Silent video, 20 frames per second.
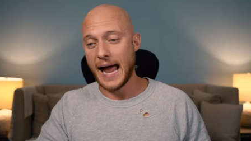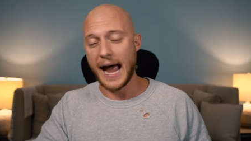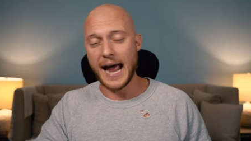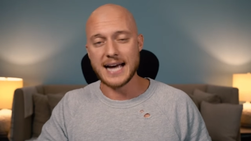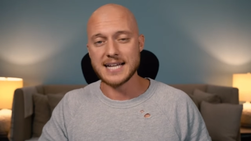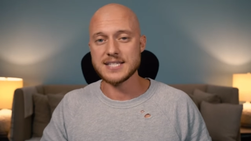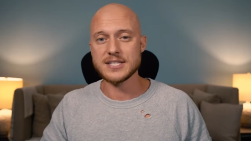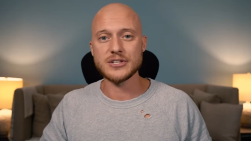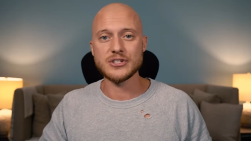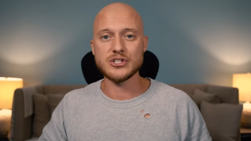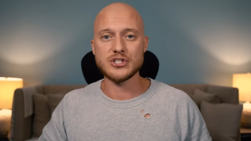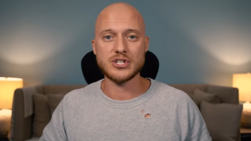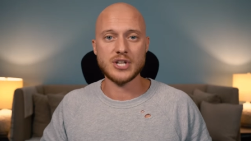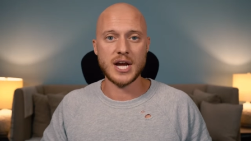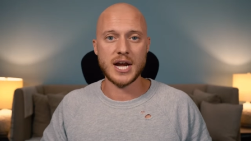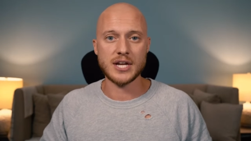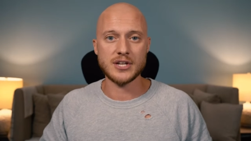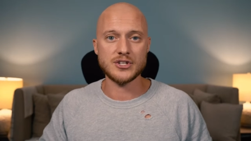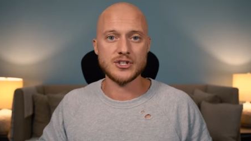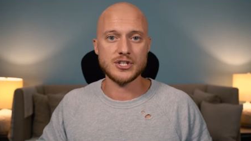hasn't
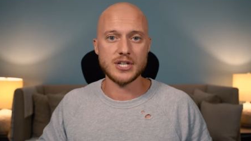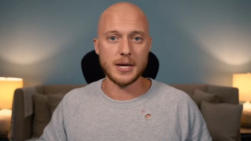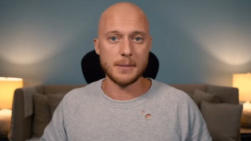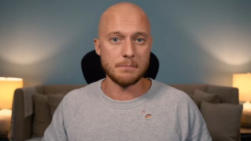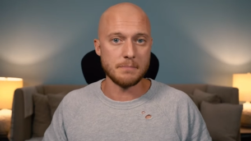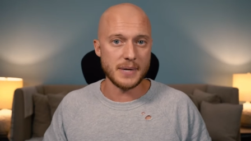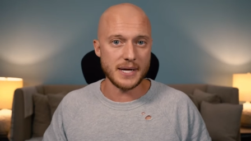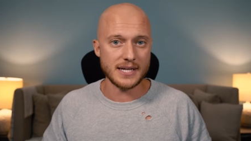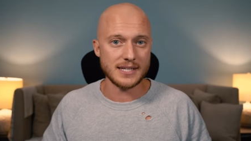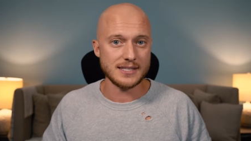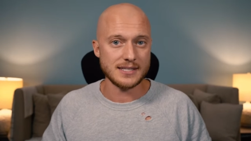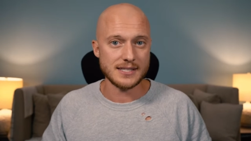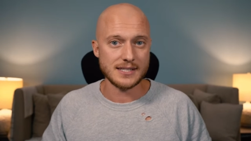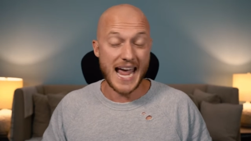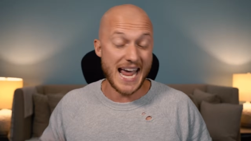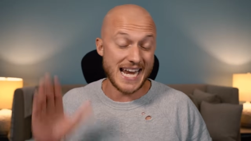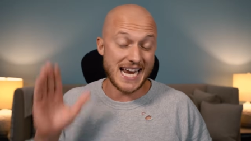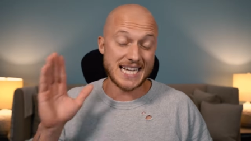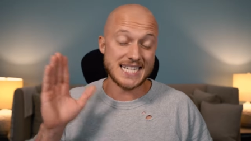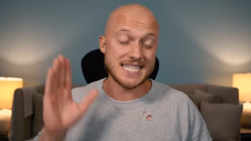changed a bit.
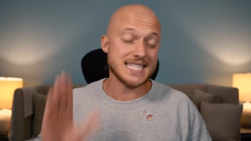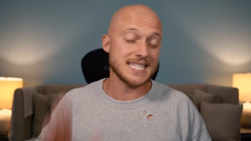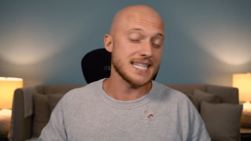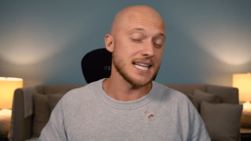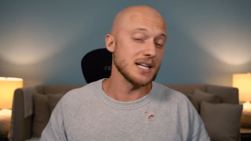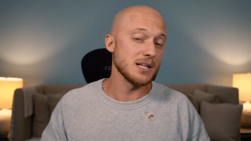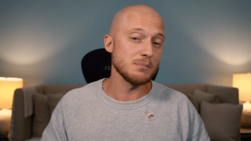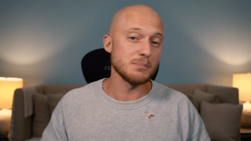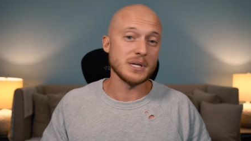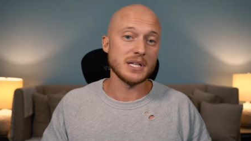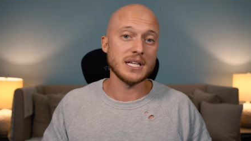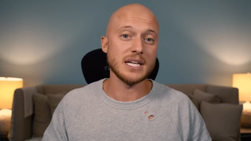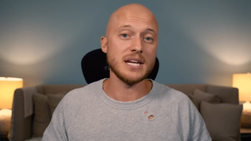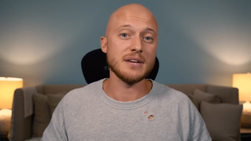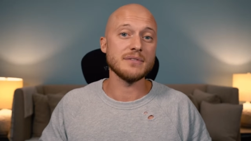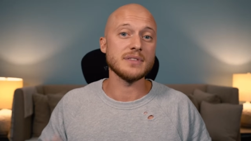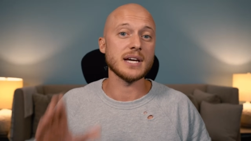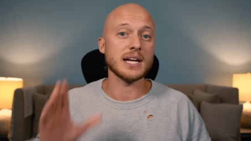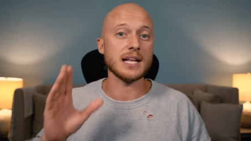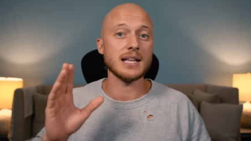And I still
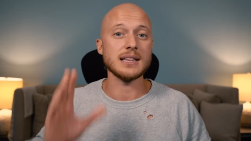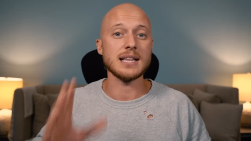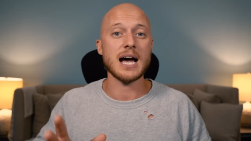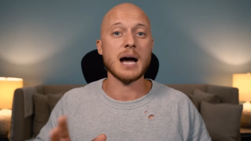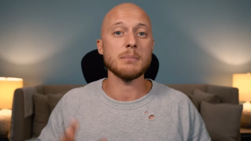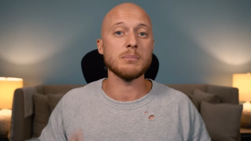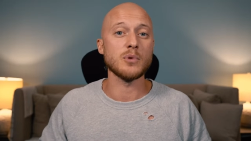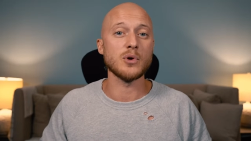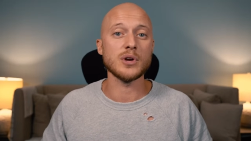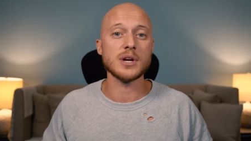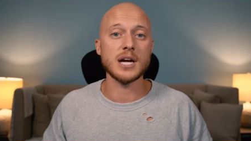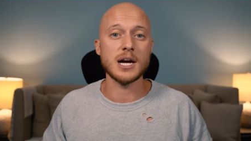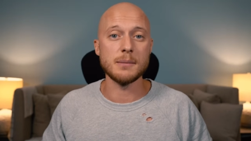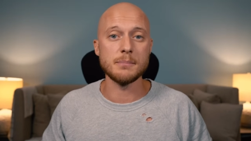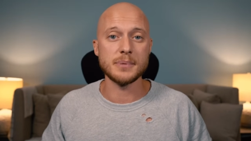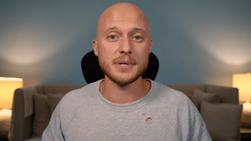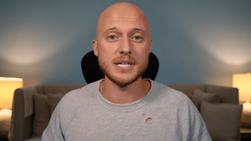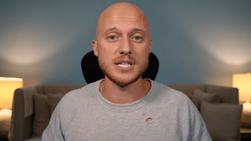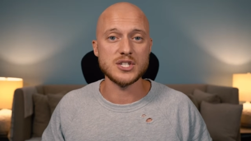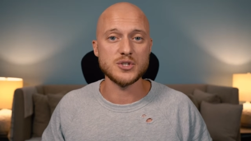believe that a lot more
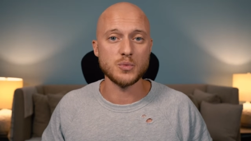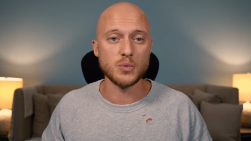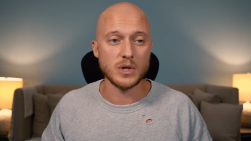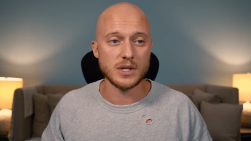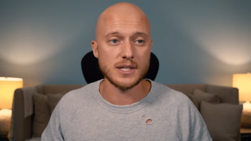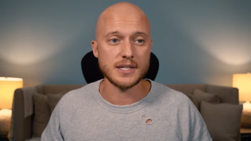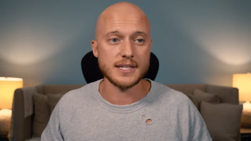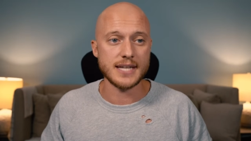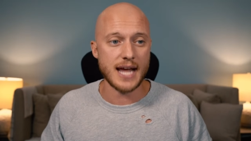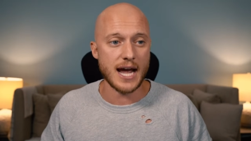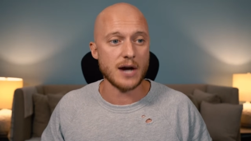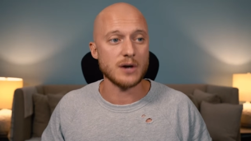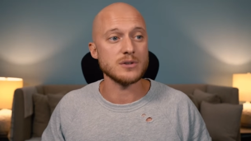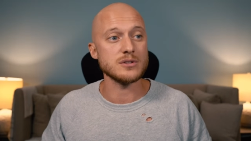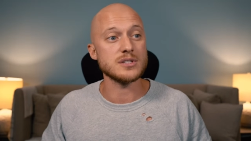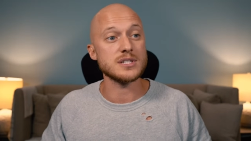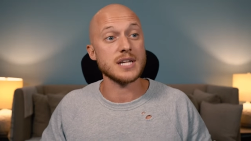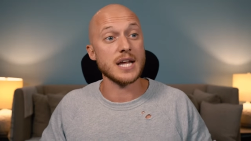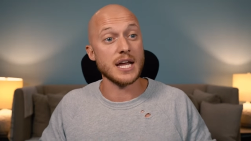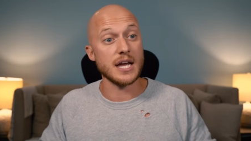companies will
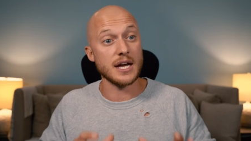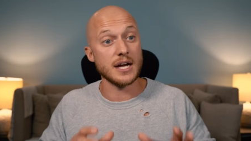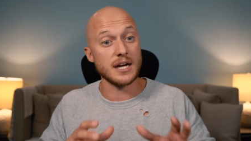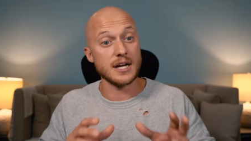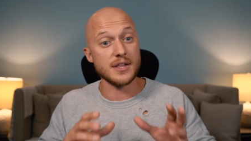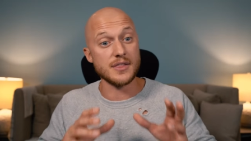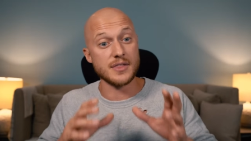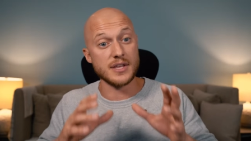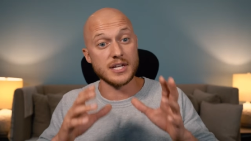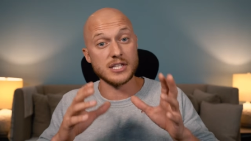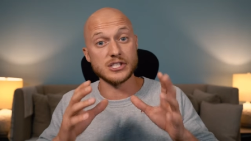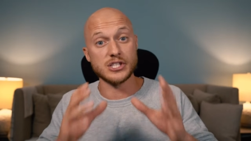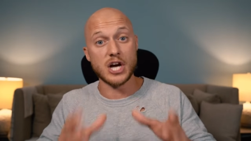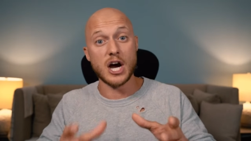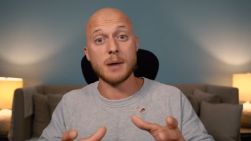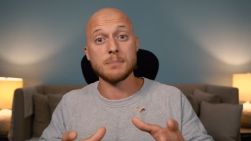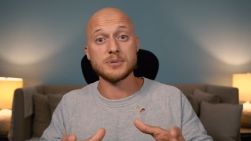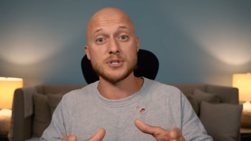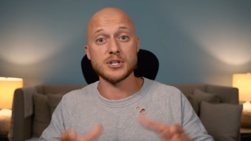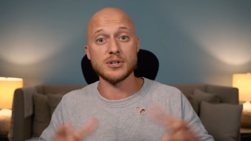announce uh, the
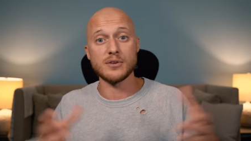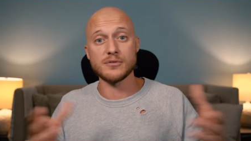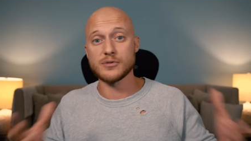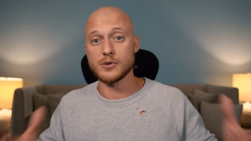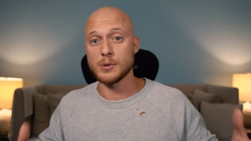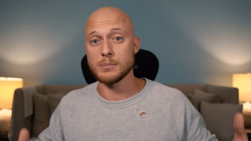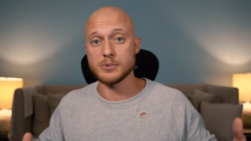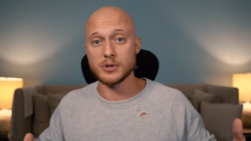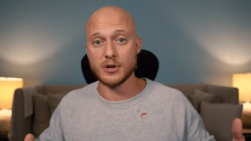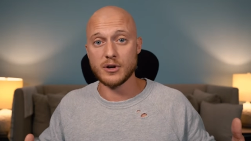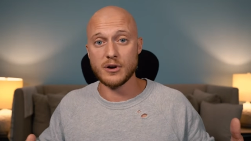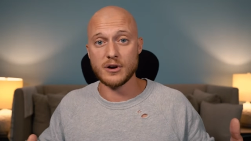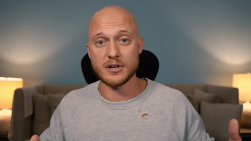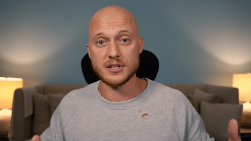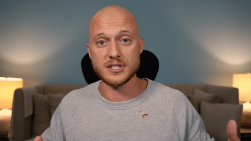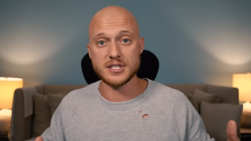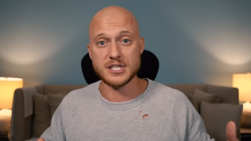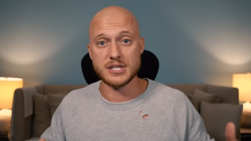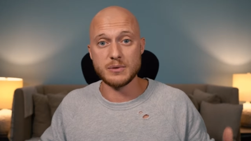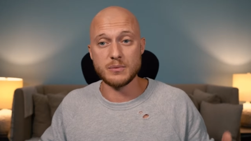adoption of
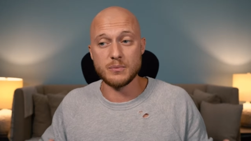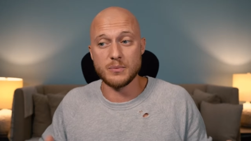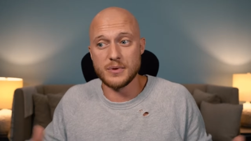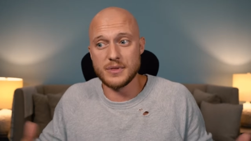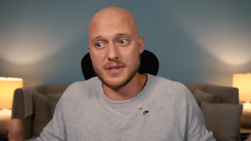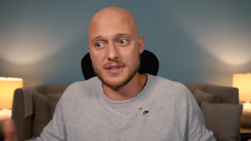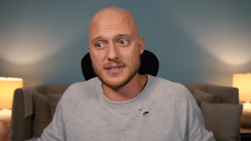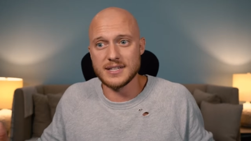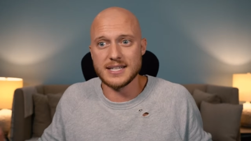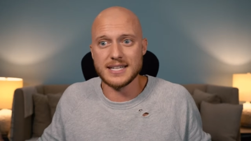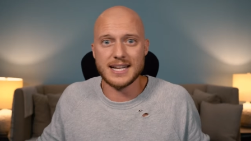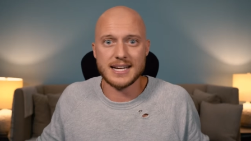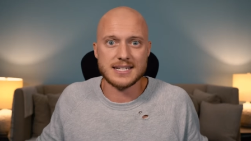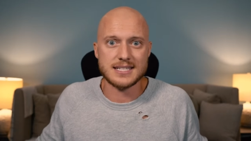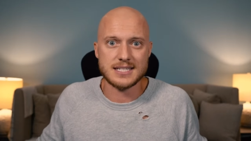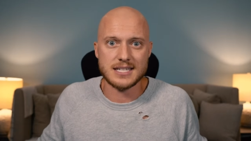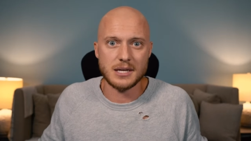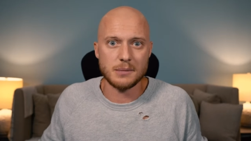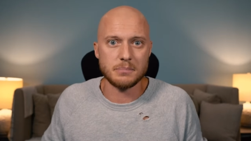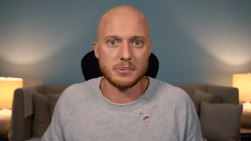cryptocurrency within the
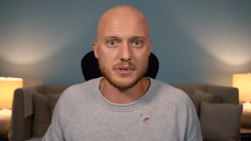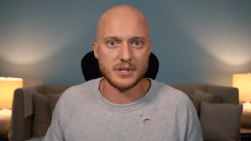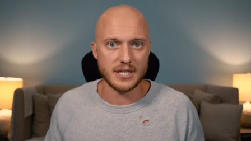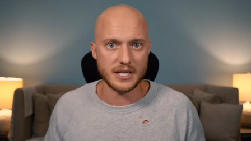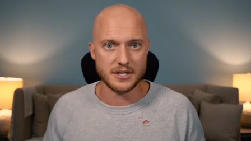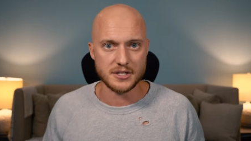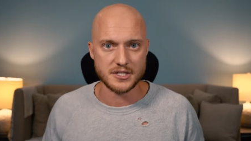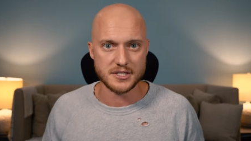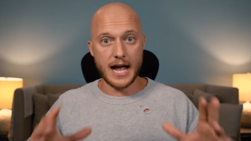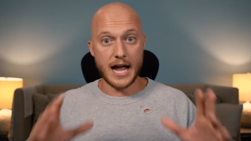next couple of years.